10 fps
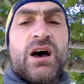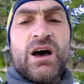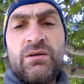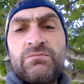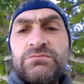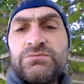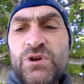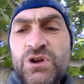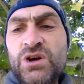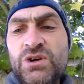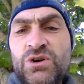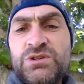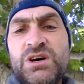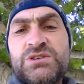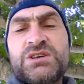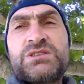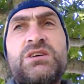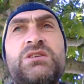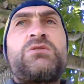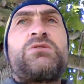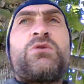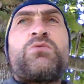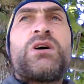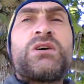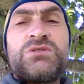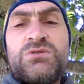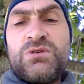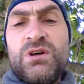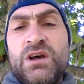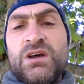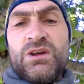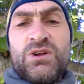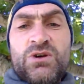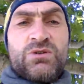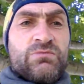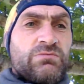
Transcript: Um, you know, God tells us that you know we are to, you know,